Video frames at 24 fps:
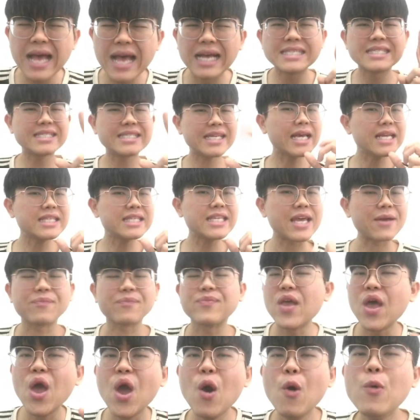Second thing,
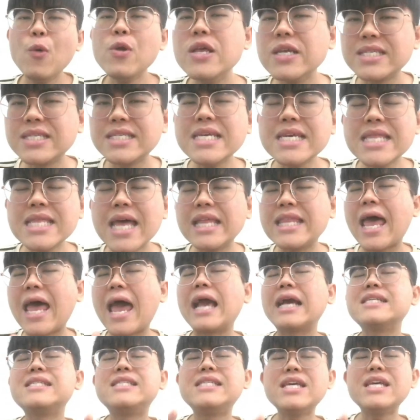when you see that
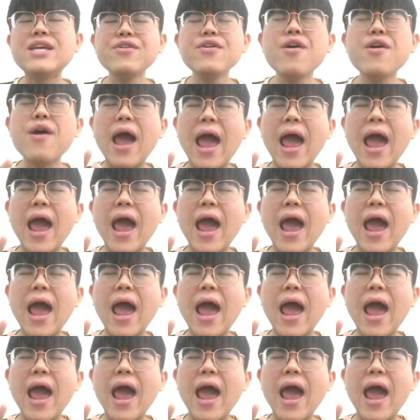the exterior